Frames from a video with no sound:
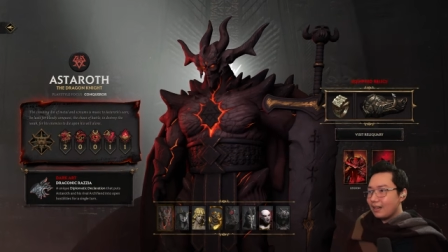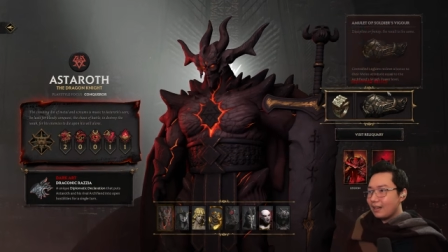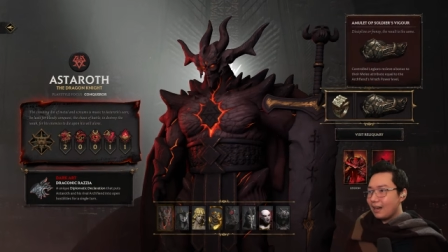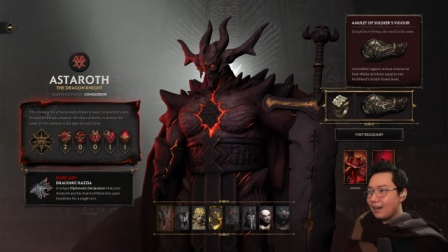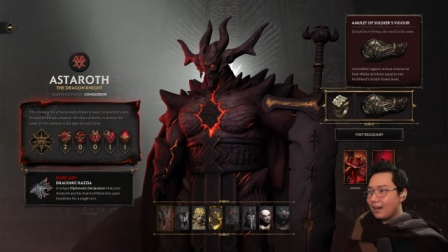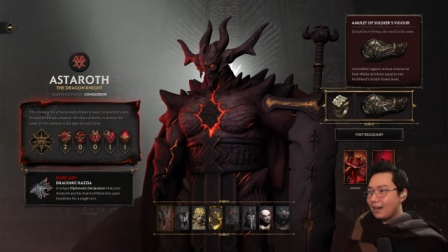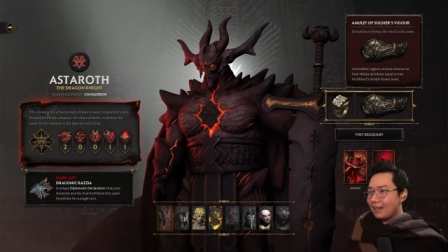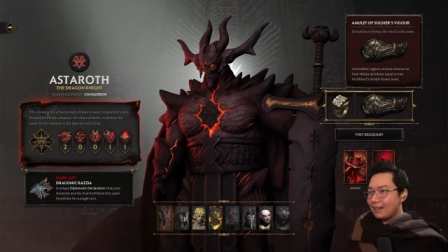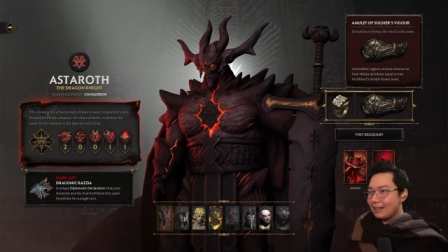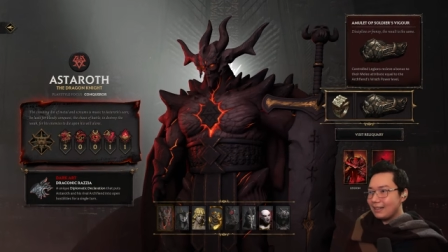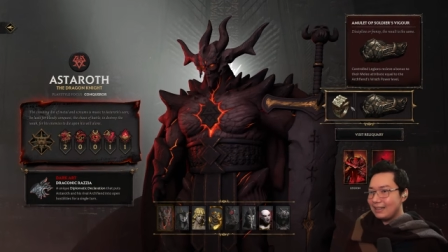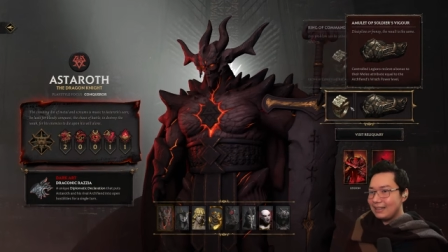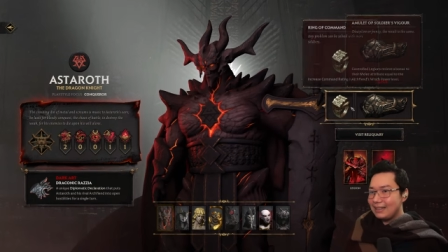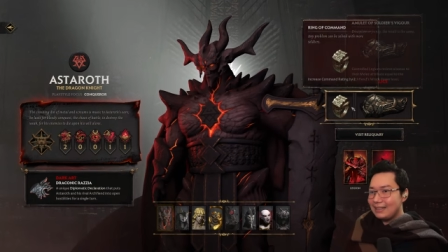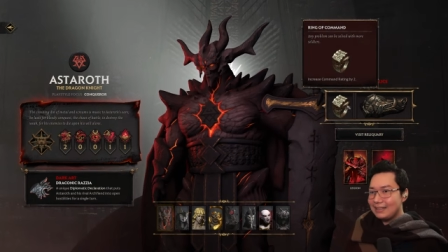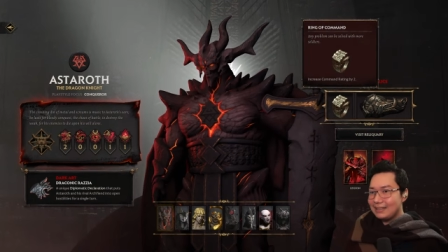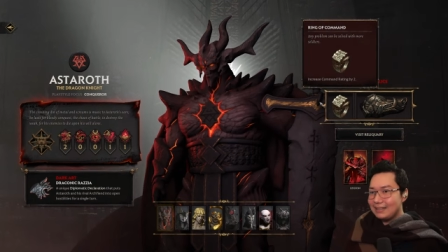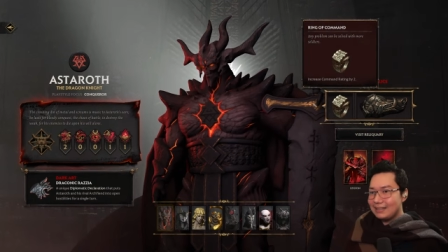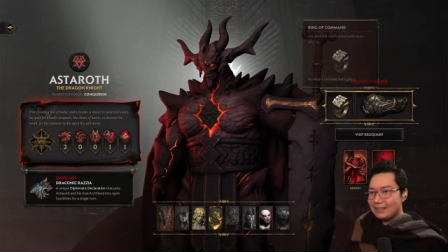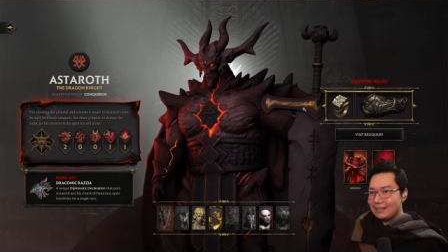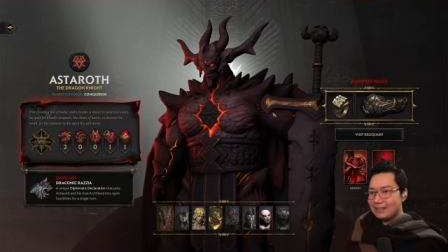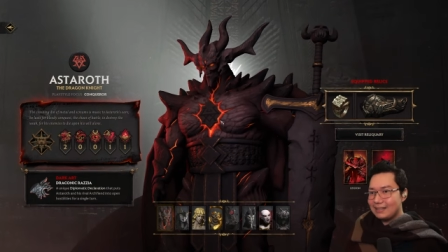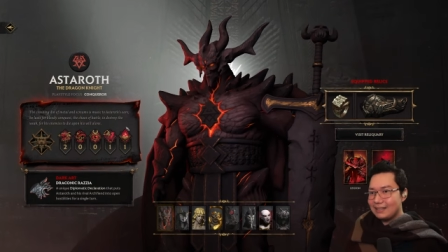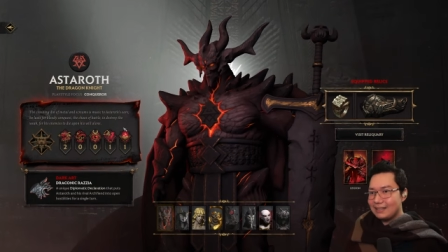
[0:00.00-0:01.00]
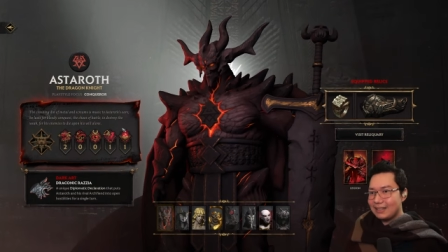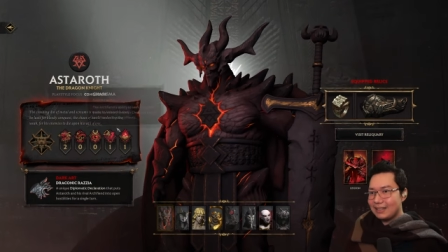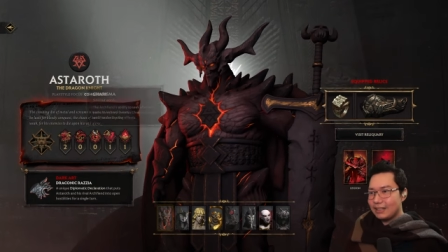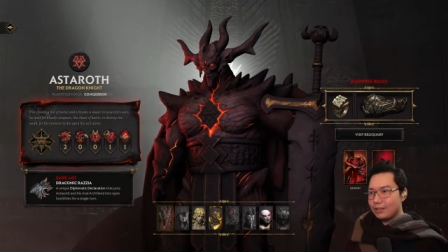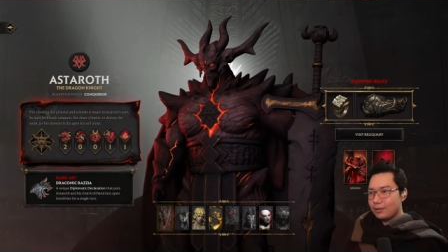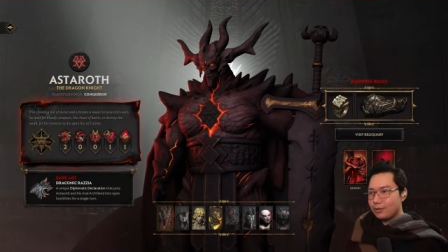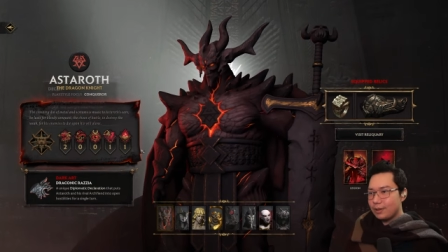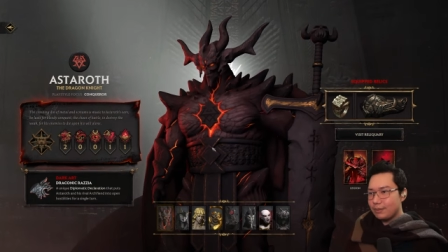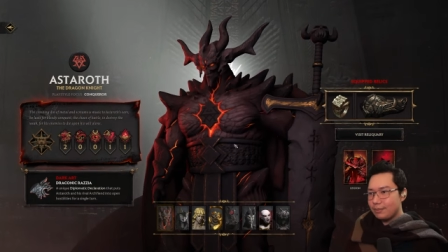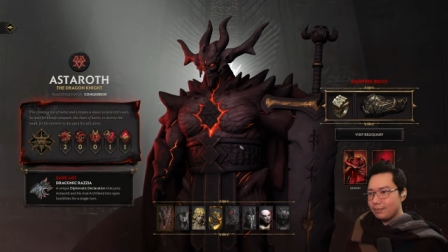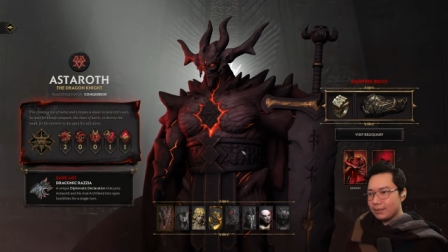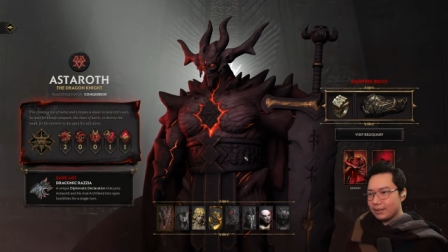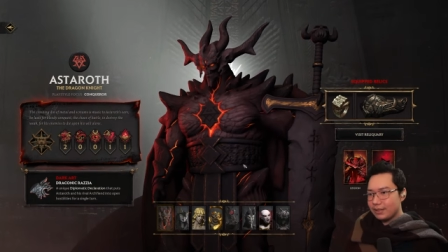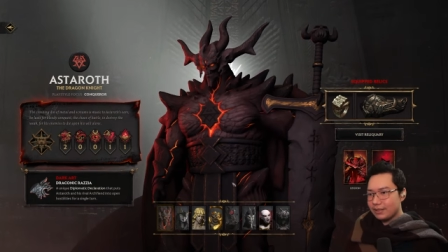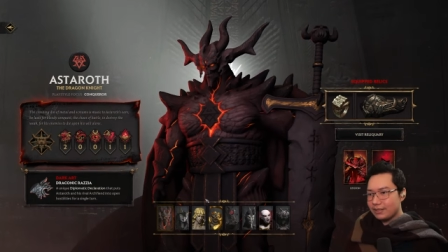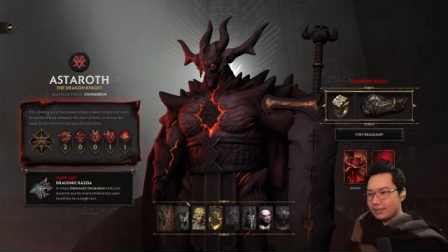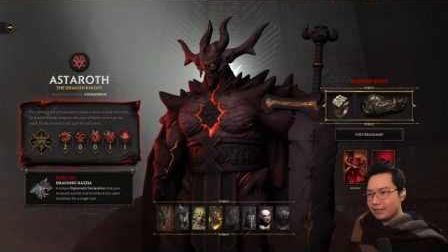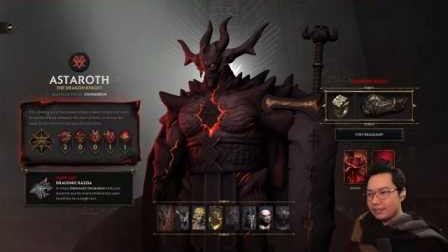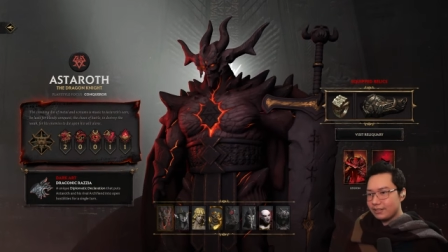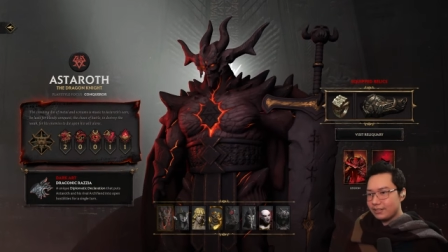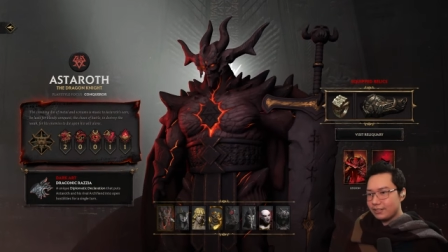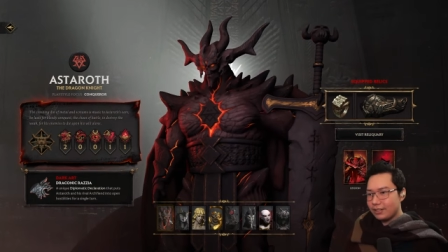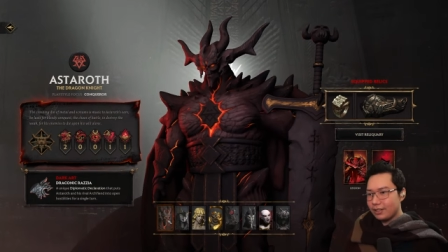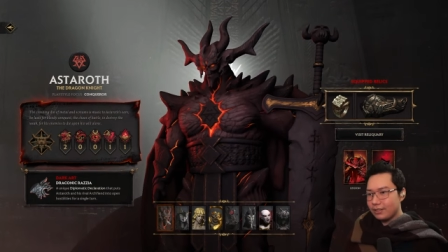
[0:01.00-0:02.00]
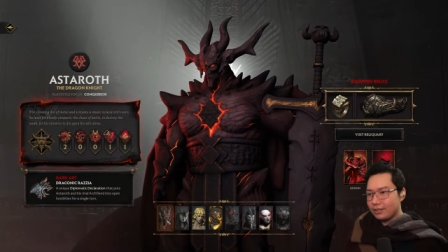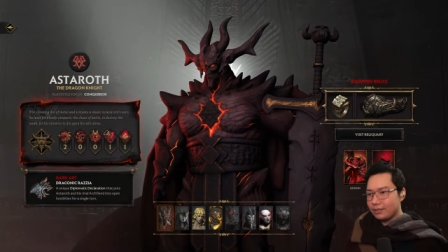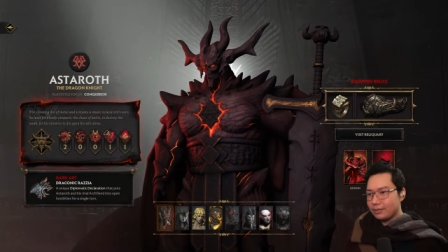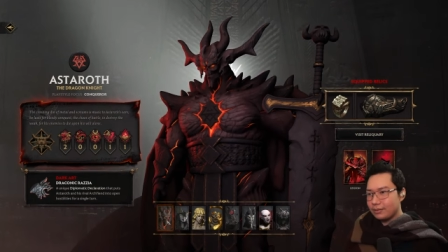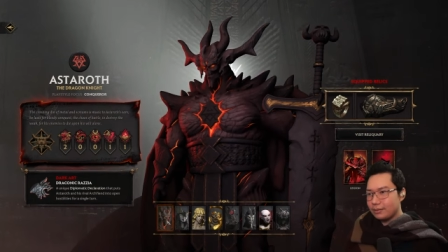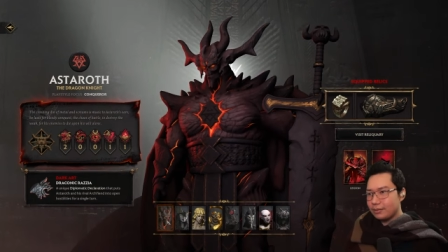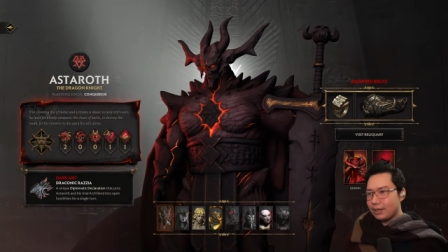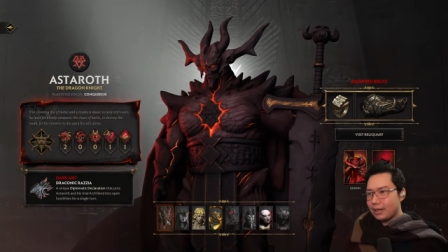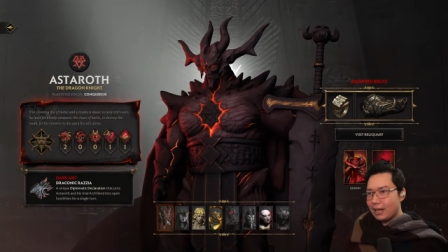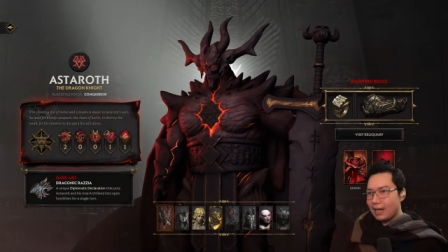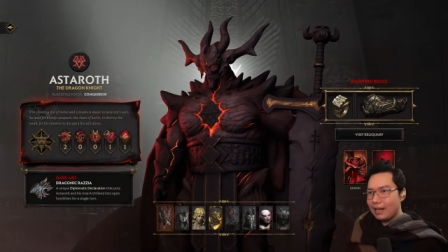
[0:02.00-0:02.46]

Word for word: are these equipments. So